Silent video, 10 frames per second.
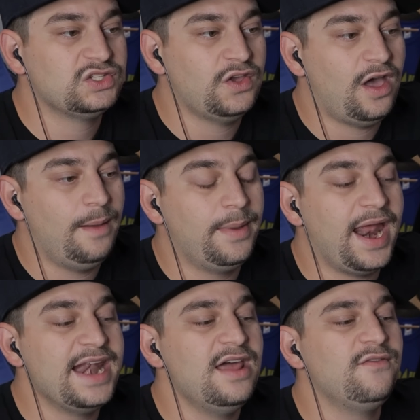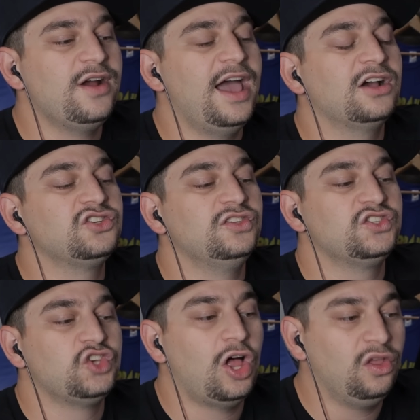saw, but I never actually
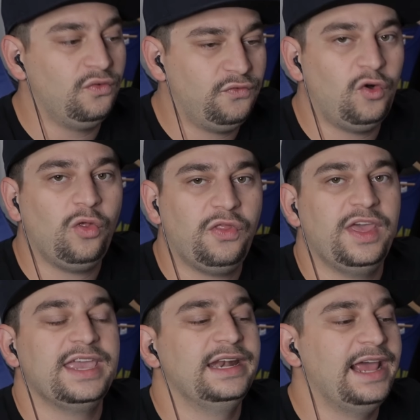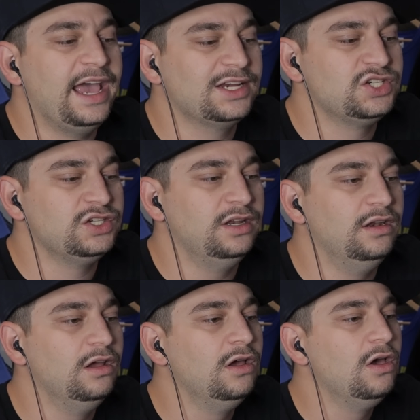saw the full thing in action.